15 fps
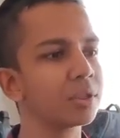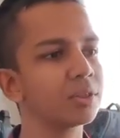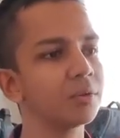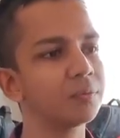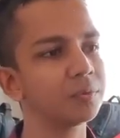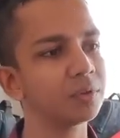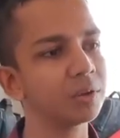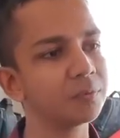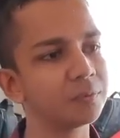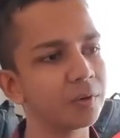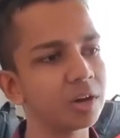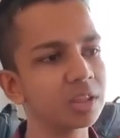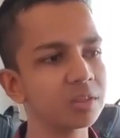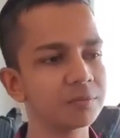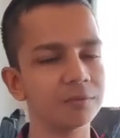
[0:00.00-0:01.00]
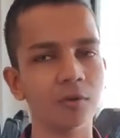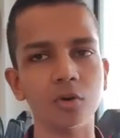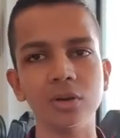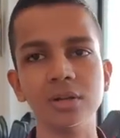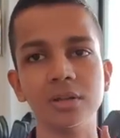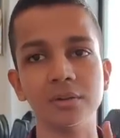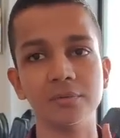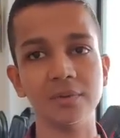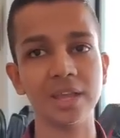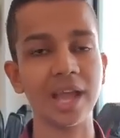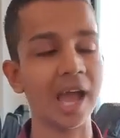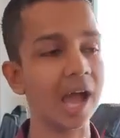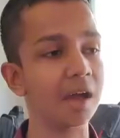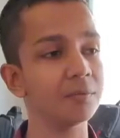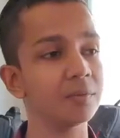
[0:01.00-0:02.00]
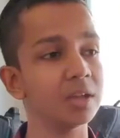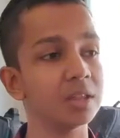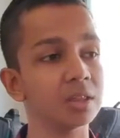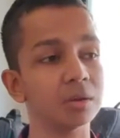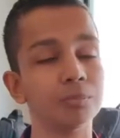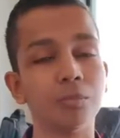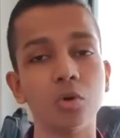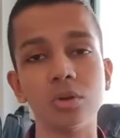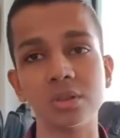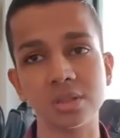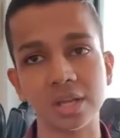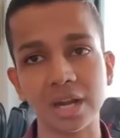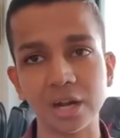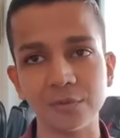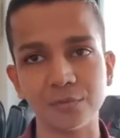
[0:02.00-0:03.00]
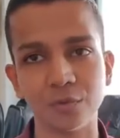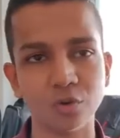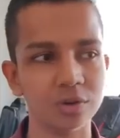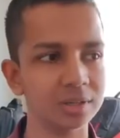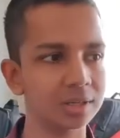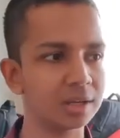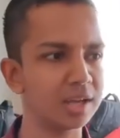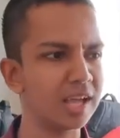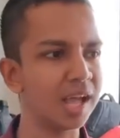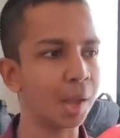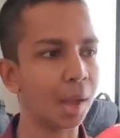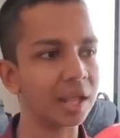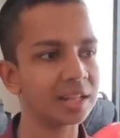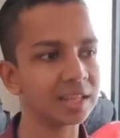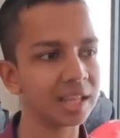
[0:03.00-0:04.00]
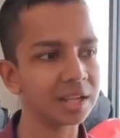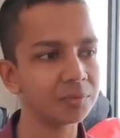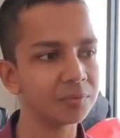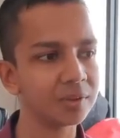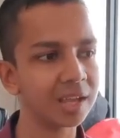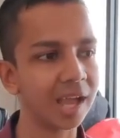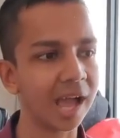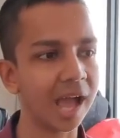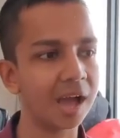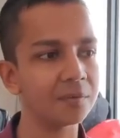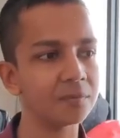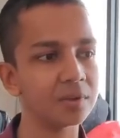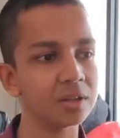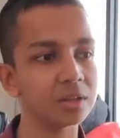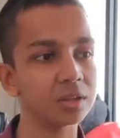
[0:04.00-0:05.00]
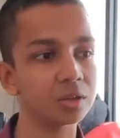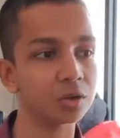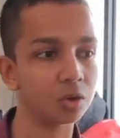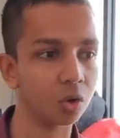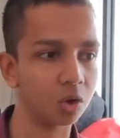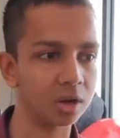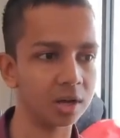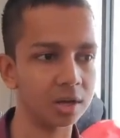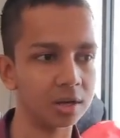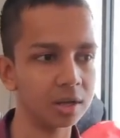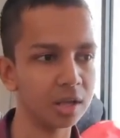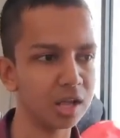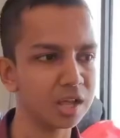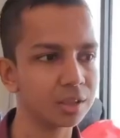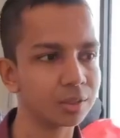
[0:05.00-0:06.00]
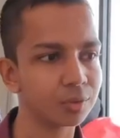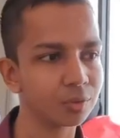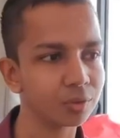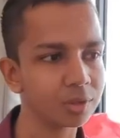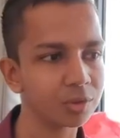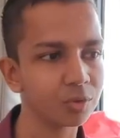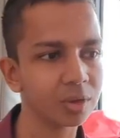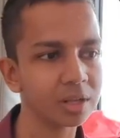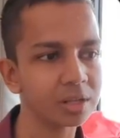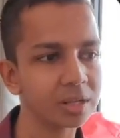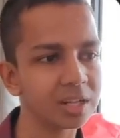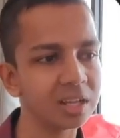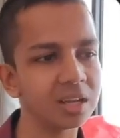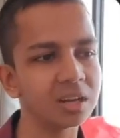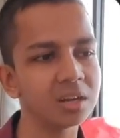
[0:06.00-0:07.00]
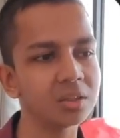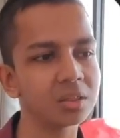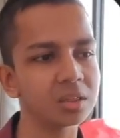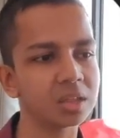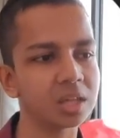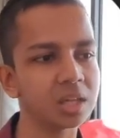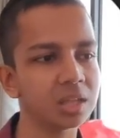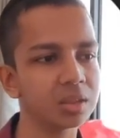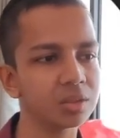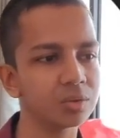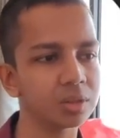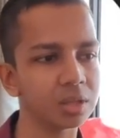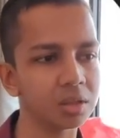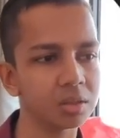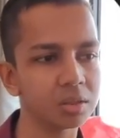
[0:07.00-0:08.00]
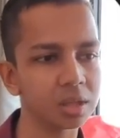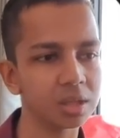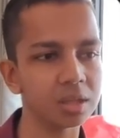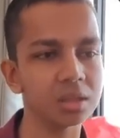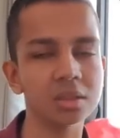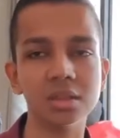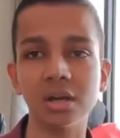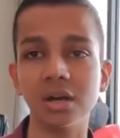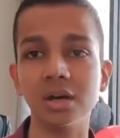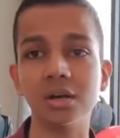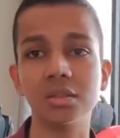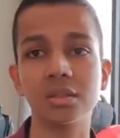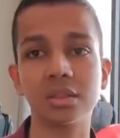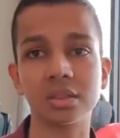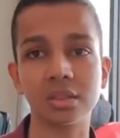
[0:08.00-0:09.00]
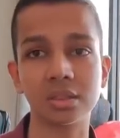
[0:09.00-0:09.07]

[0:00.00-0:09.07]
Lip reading: So the first font we have is a Montserrat font, and then we have is Laura. So you can clearly see, so this is a